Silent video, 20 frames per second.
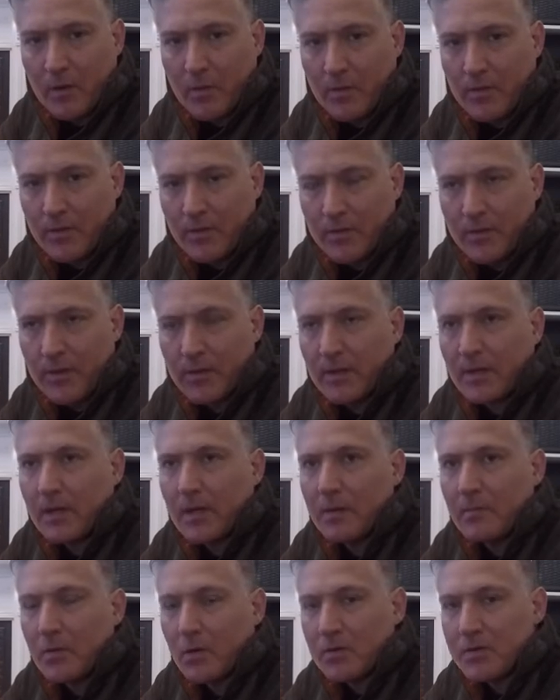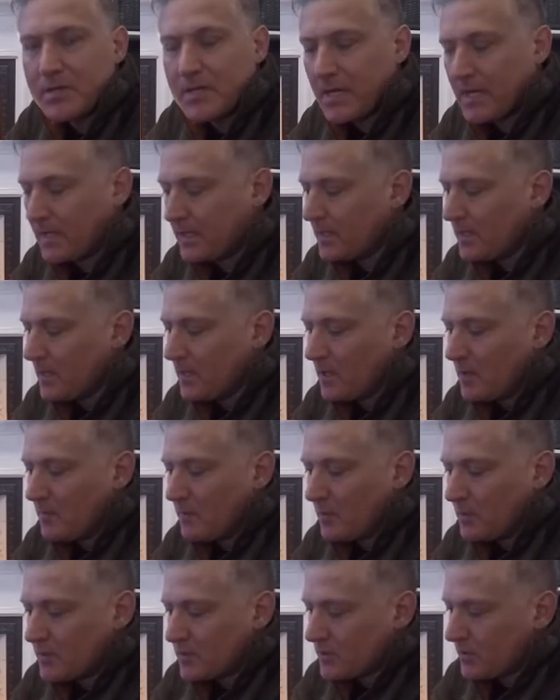and the Montane,
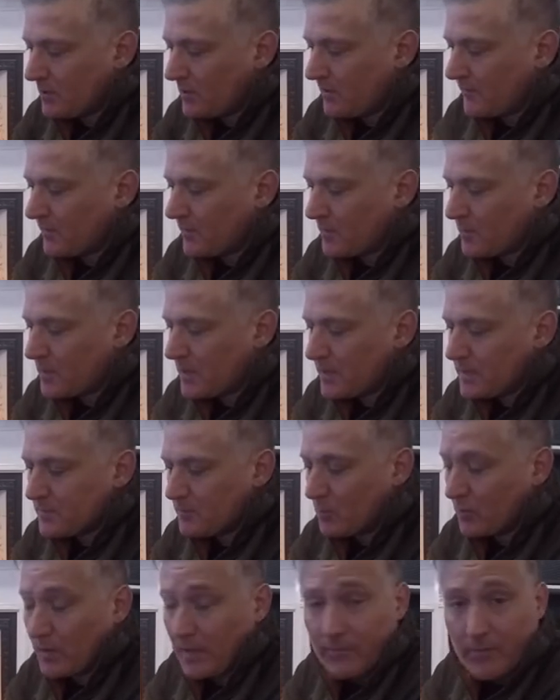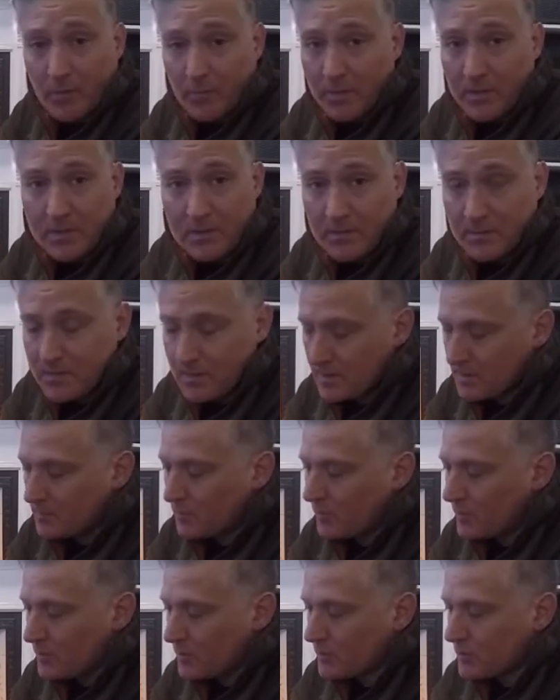but certainly for the price point, I'm not being
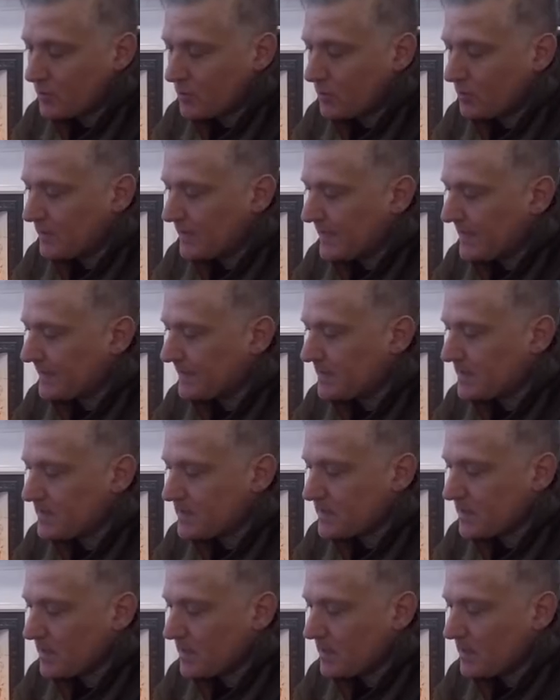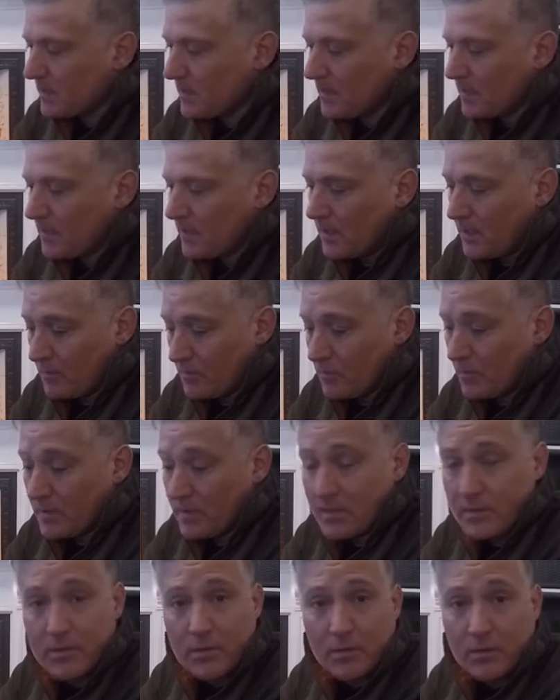disappointed at all, and it really
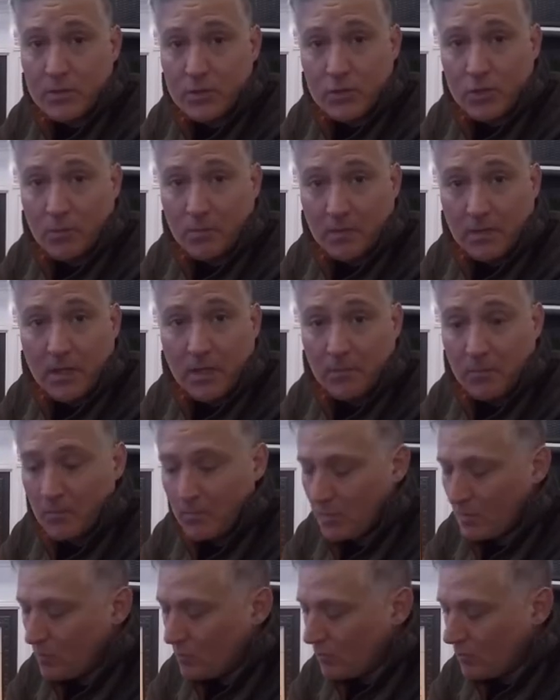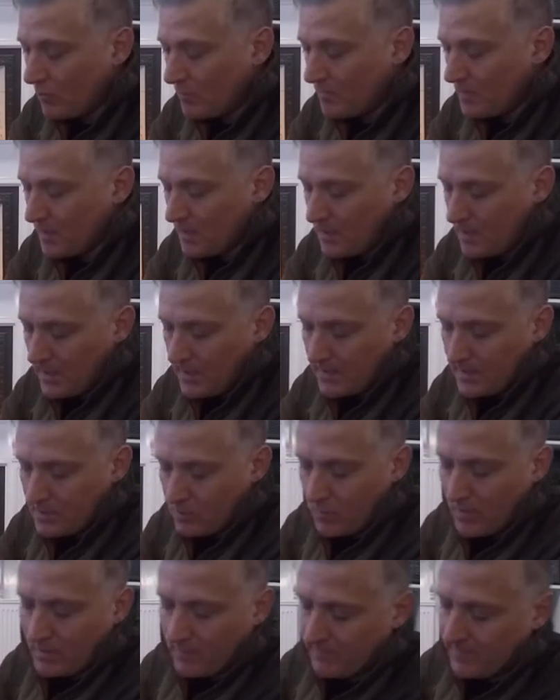is doing its job and keeping me warm. It's
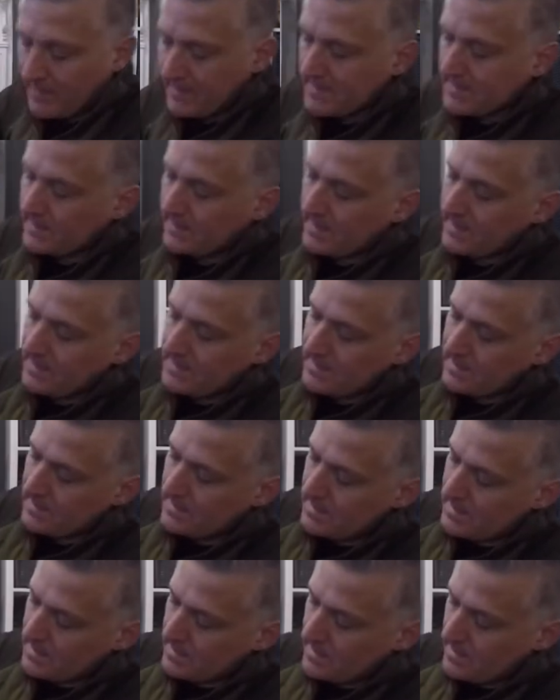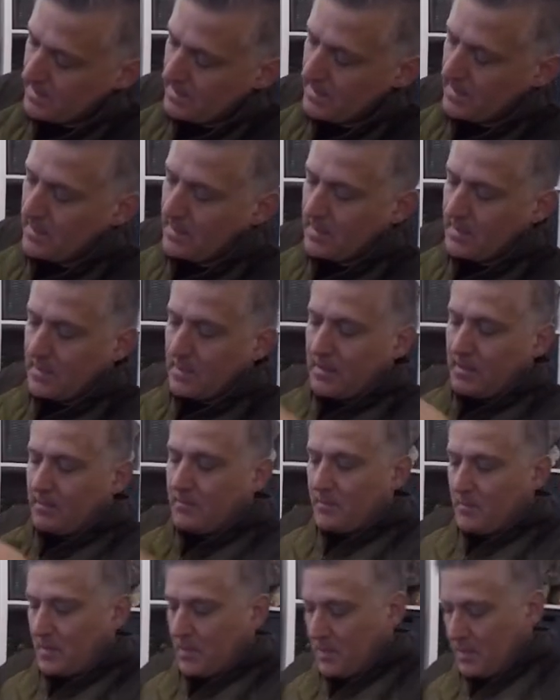well ventilated.
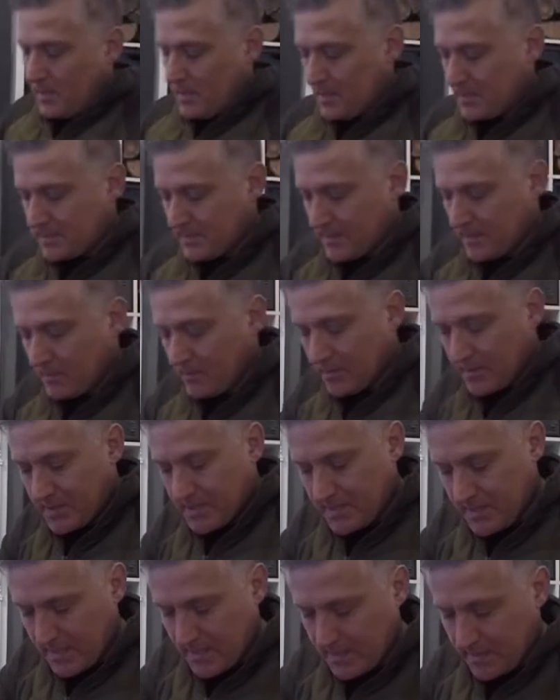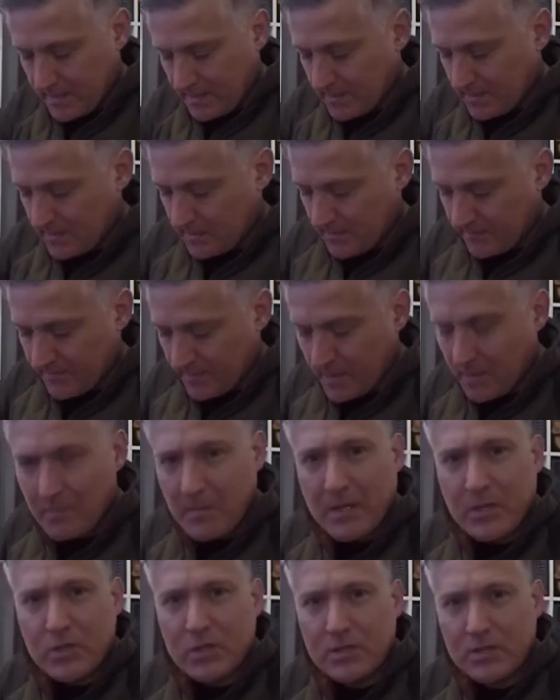You can see on the side, I think I
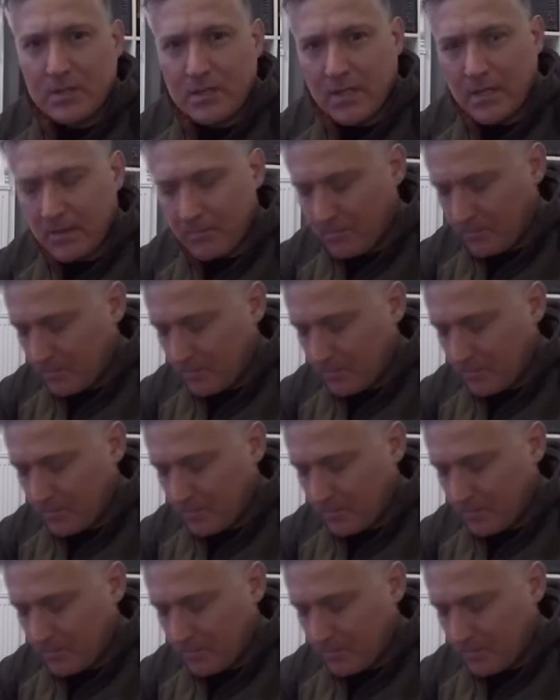mentioned it